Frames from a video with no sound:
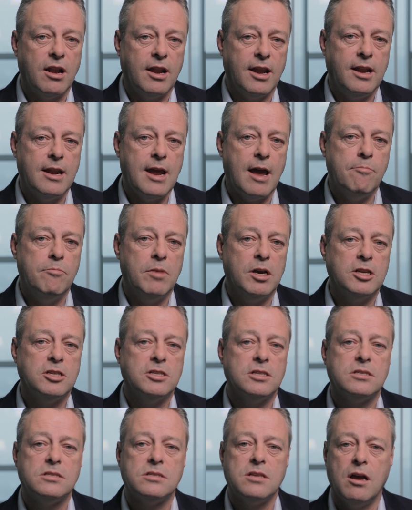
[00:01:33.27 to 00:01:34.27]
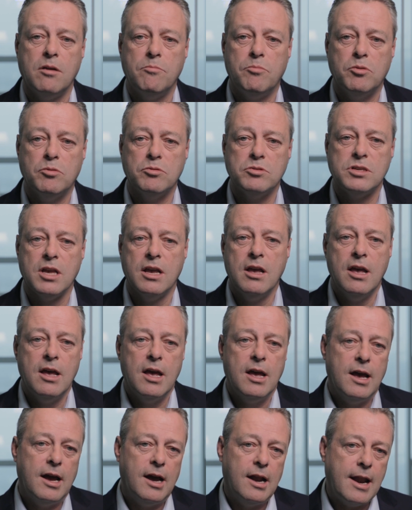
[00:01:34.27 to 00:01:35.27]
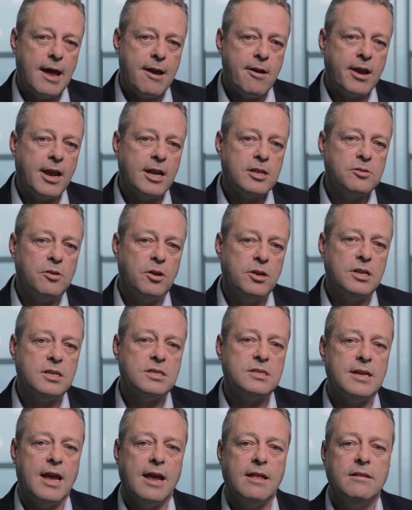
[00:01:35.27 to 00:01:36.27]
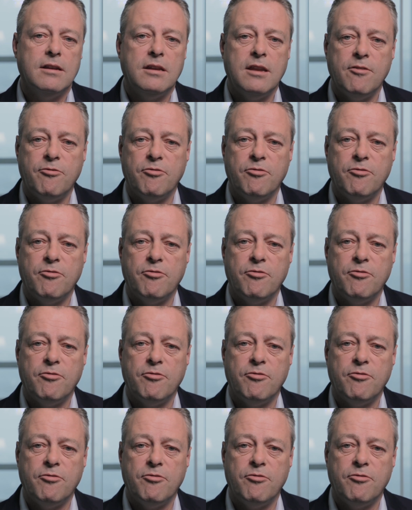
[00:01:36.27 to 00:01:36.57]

clean and malicious samples, allowing it to understand the